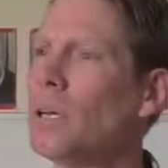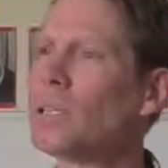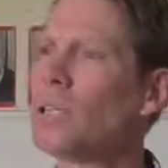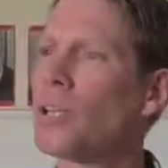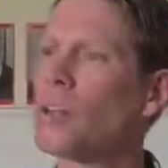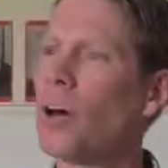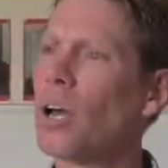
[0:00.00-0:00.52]

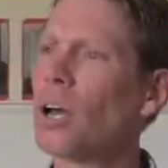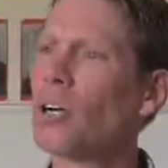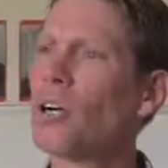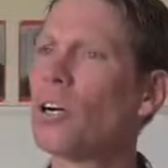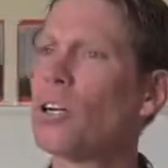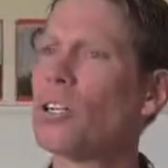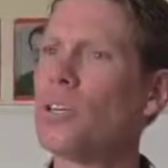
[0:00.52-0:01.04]
Has the thought
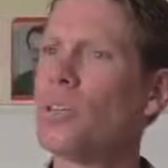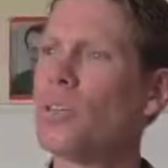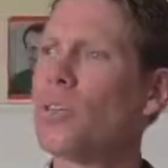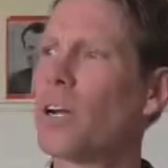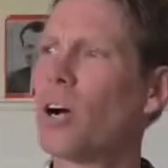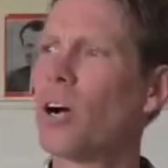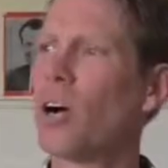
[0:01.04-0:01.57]
occurred to you
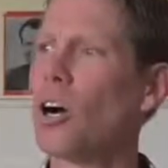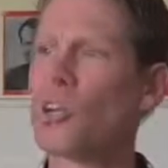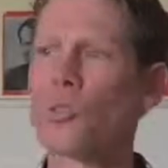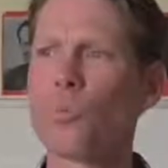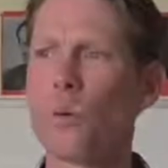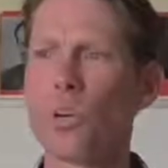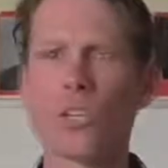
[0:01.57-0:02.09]
that a
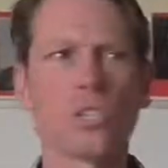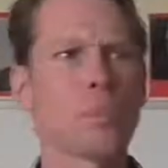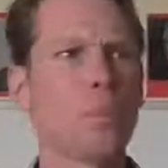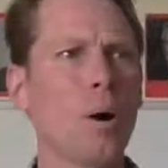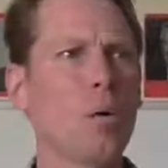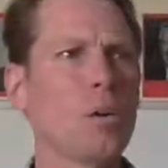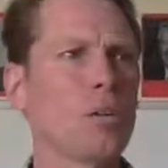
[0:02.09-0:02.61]
harsh word
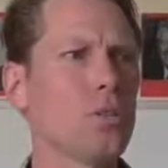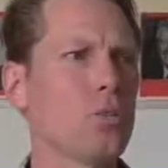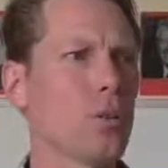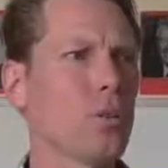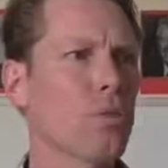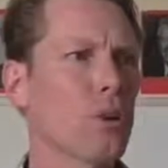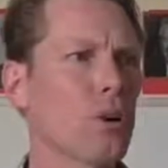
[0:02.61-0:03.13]
spoken
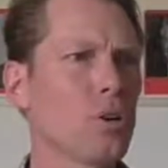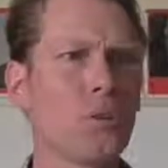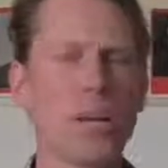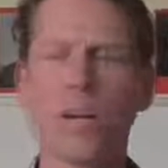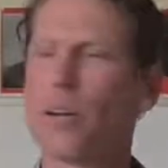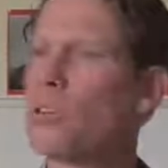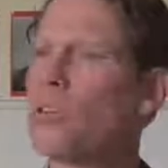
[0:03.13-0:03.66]
to a third
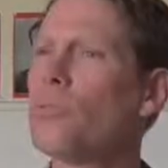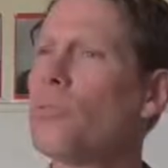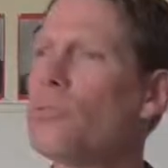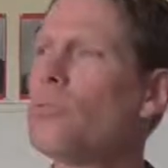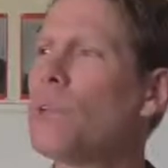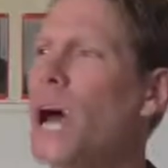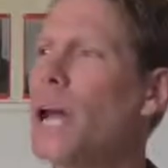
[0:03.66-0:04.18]
grader you
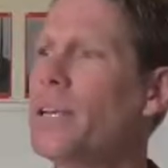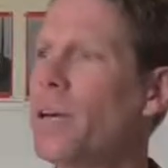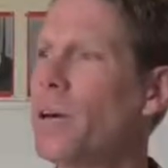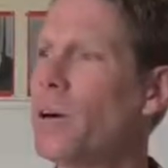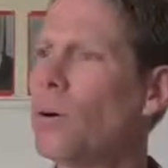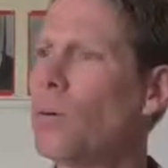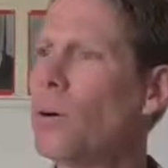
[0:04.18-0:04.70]
do not
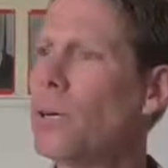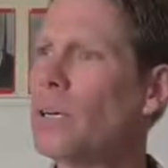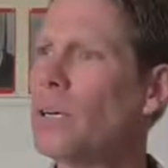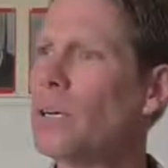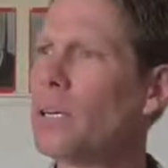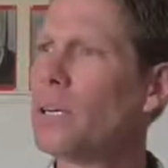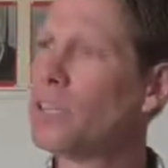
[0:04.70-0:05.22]
know
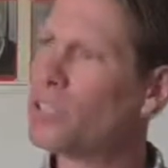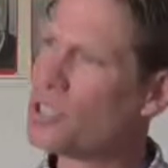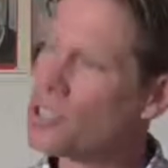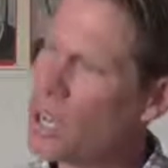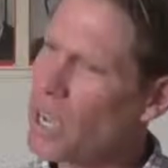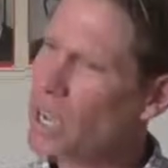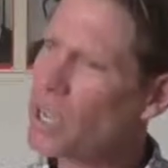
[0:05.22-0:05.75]
could
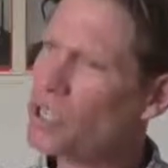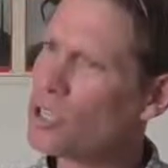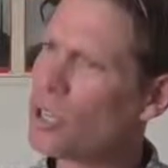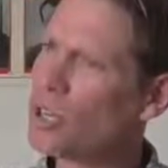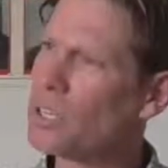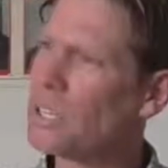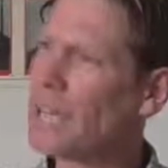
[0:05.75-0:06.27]
change
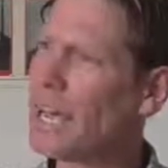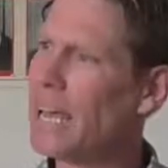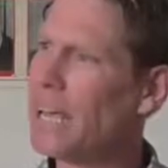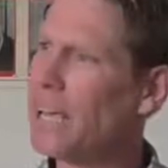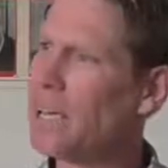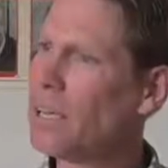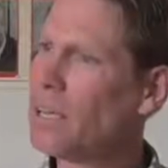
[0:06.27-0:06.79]
her
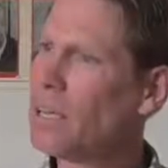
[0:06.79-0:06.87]
day,